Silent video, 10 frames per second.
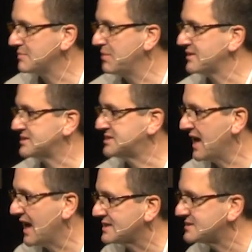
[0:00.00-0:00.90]
about the
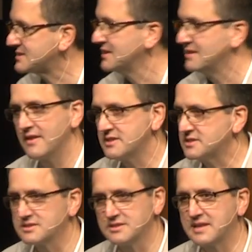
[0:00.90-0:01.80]
text. Now, this
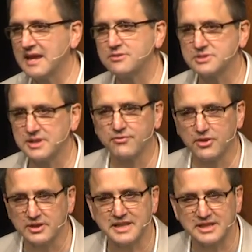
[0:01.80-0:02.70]
is a dangerous thing for
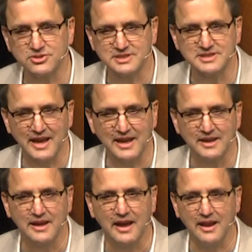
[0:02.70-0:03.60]
a teacher to say.
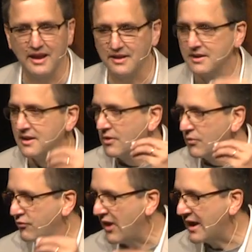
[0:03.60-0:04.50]

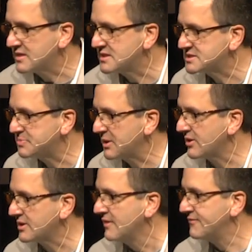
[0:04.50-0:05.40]
Find the
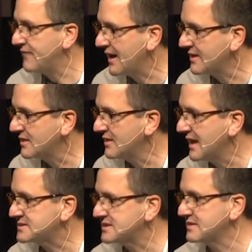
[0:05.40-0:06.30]
Spirit. Find the
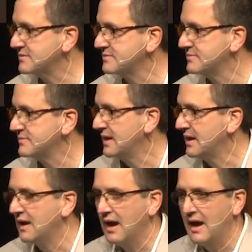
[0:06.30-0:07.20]
lesson.
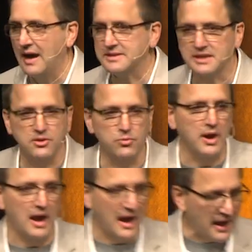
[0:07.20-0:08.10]
I'll tell you what, I